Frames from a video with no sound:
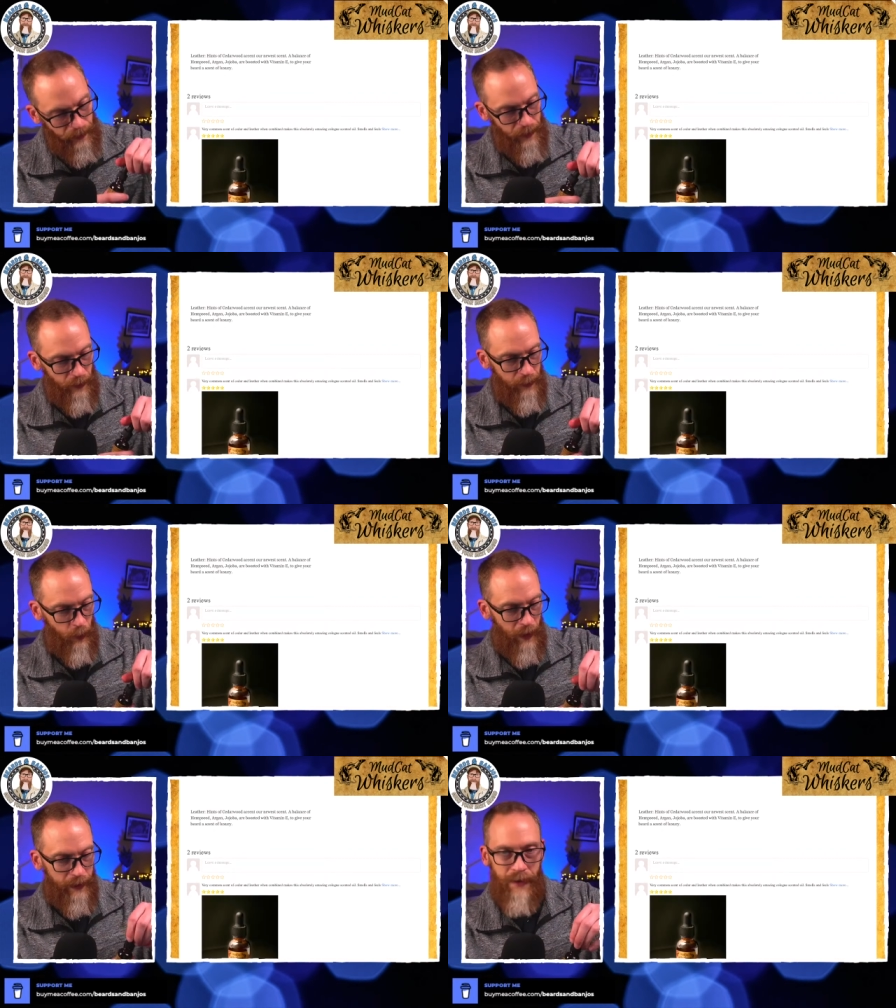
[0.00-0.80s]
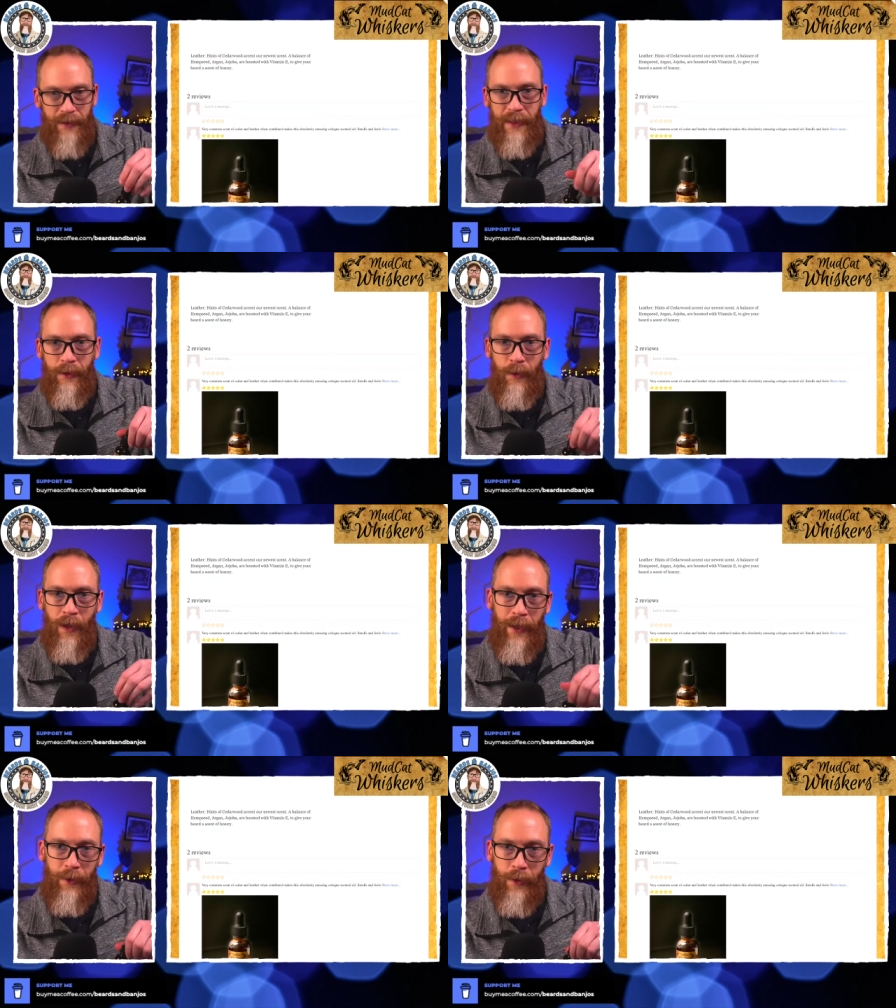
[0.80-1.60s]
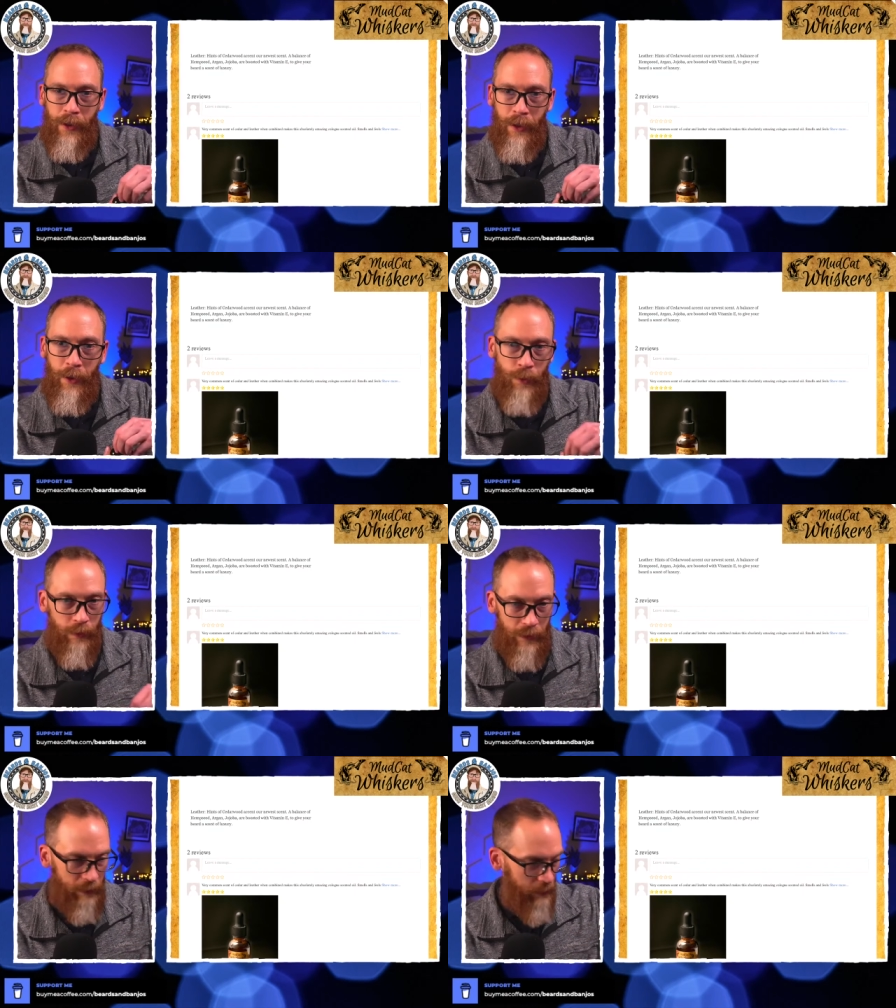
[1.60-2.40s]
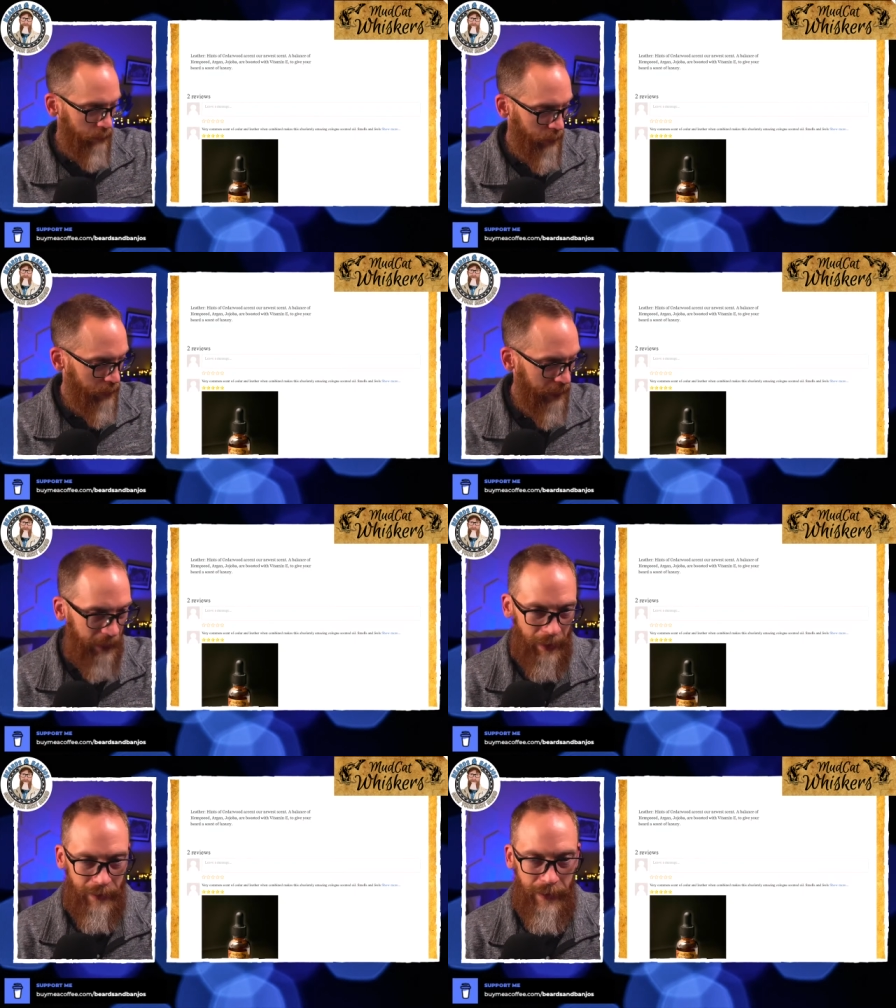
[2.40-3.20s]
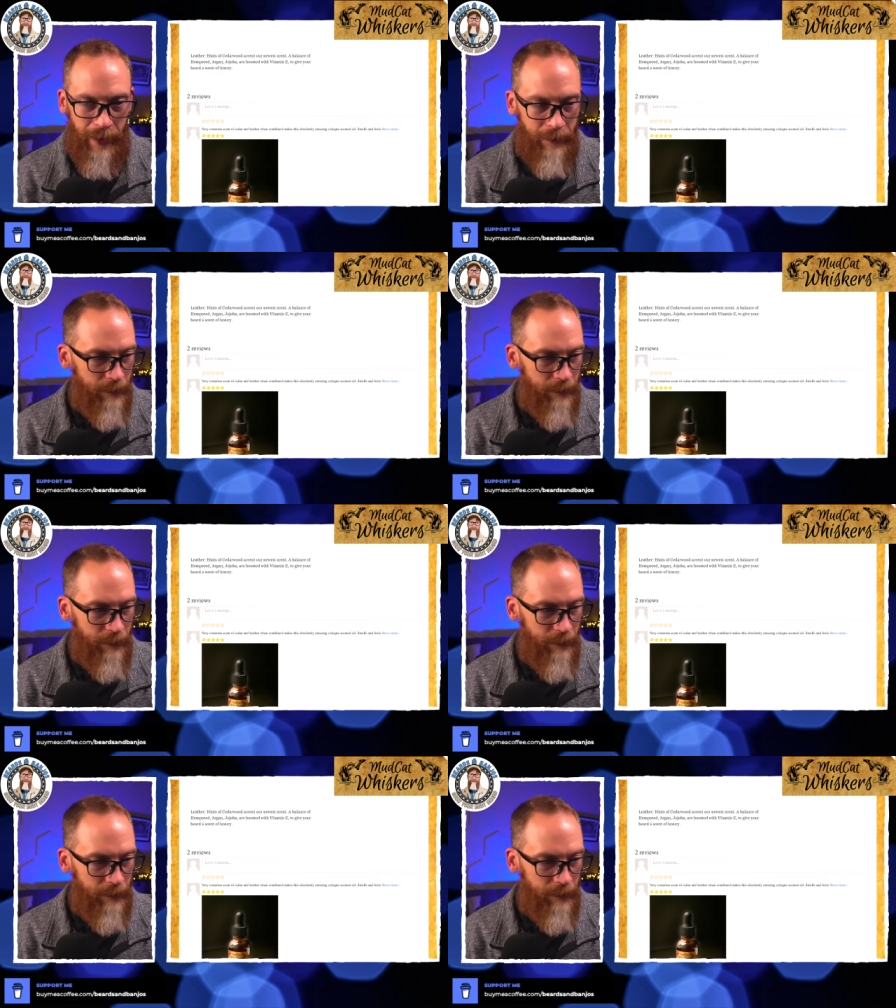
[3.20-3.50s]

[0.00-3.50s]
so it's more like the cedar leather cologne is what you get out of that.